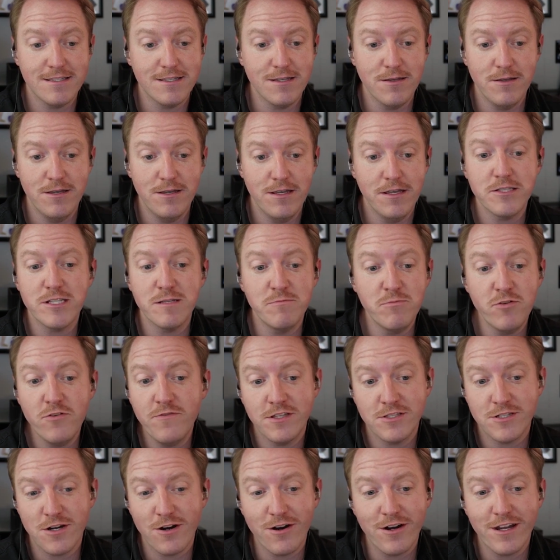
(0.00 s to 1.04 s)
a
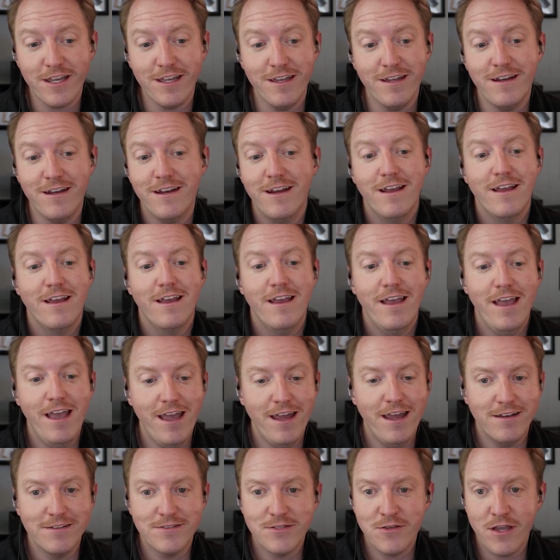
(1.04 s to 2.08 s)
moving target.
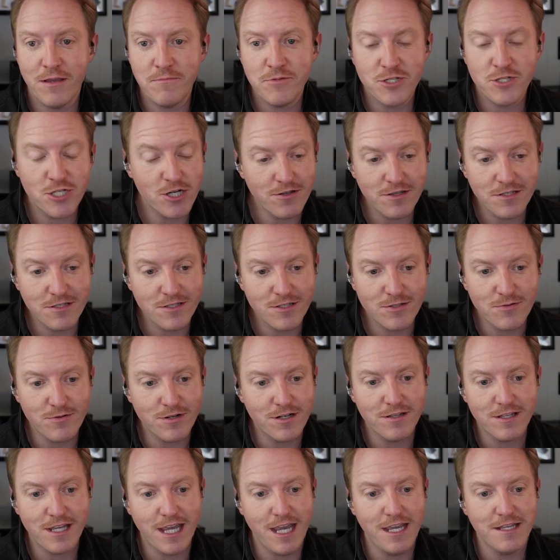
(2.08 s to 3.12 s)
And so I'm sure this is one
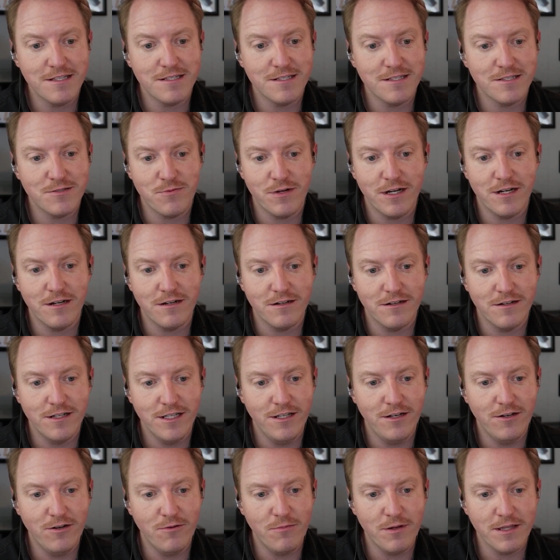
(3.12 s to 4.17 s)
of the cases where,
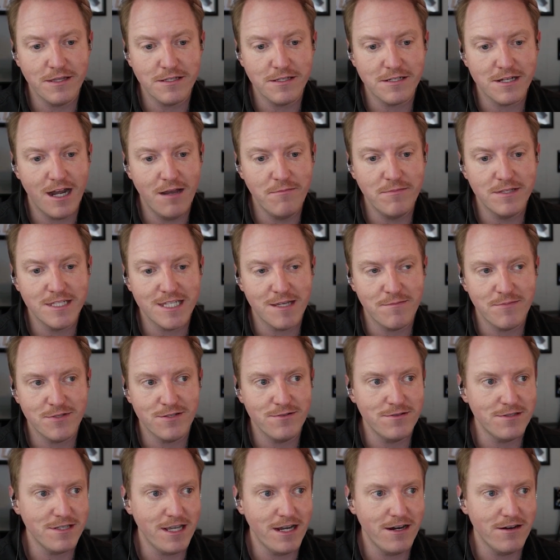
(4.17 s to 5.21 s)
by the time this
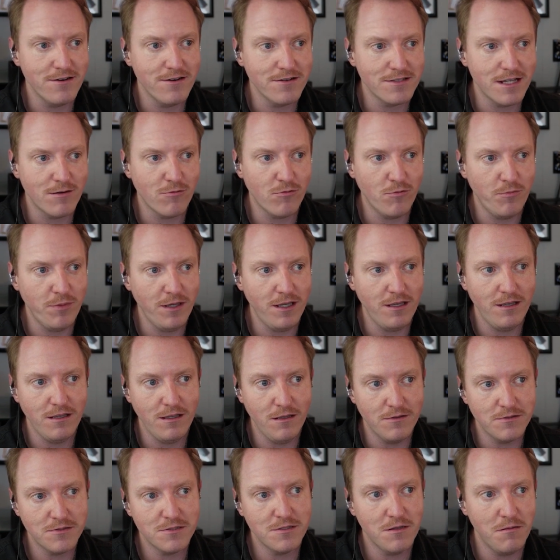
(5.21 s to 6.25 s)
episode airs, there will be
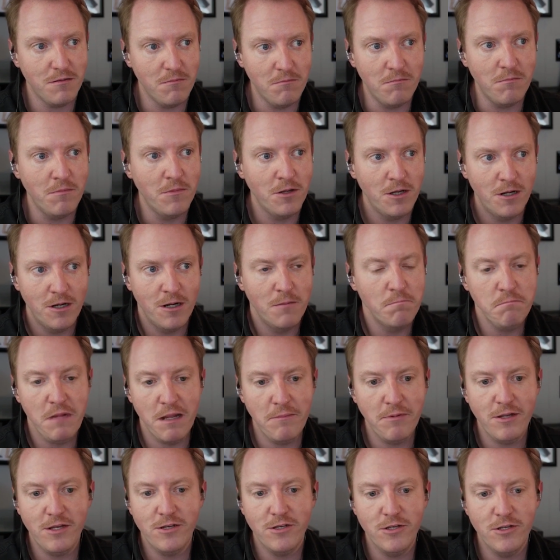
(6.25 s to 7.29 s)
some
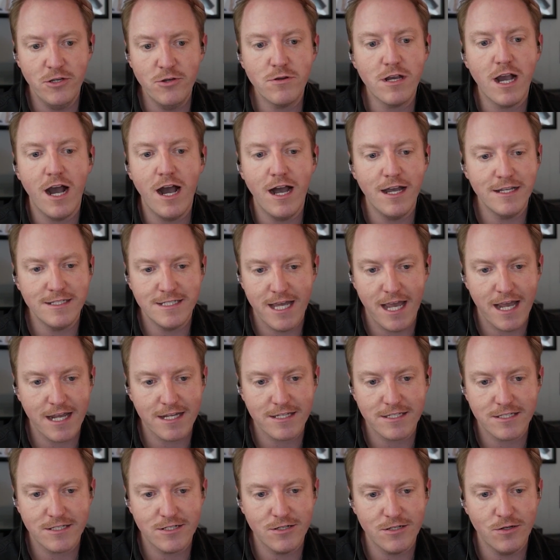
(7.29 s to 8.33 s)
maybe new
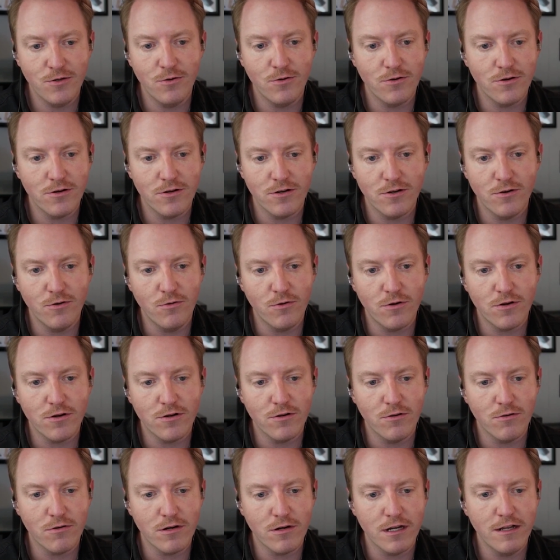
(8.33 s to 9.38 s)
context or
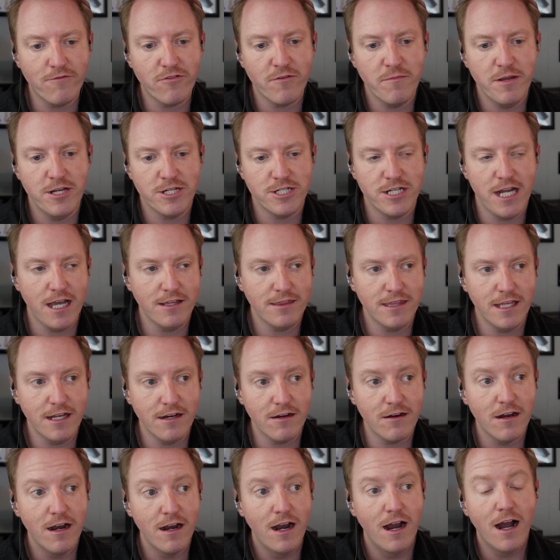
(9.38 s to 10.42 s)
information out
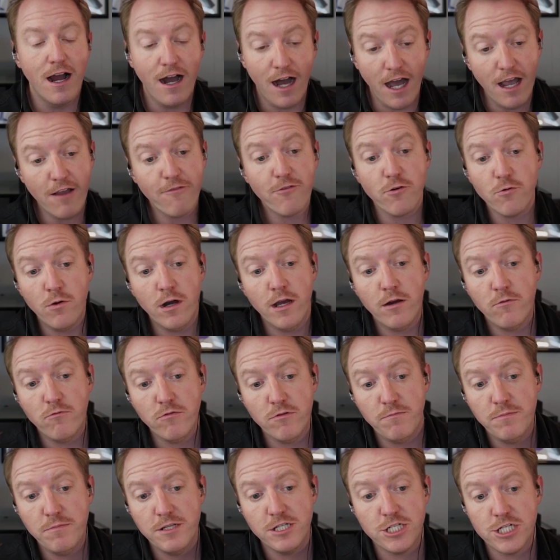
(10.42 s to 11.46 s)
there. I, for one,
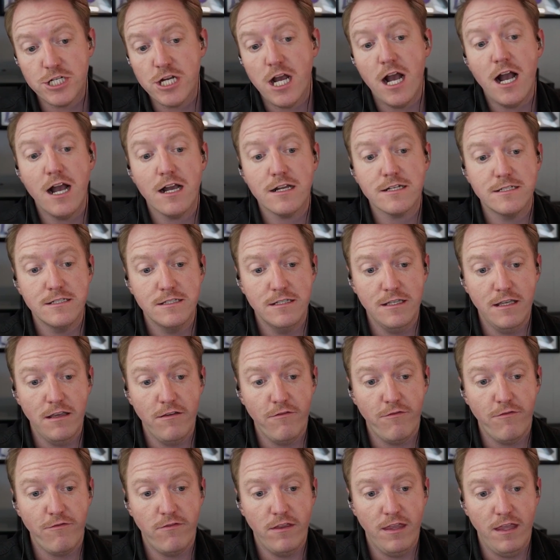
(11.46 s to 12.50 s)
would be shocked
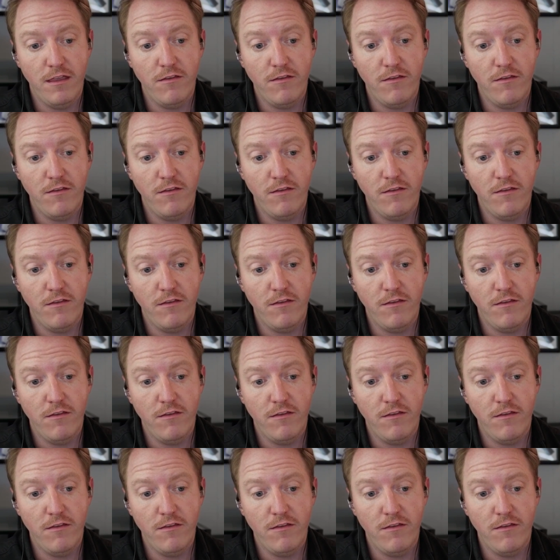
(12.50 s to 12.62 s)
if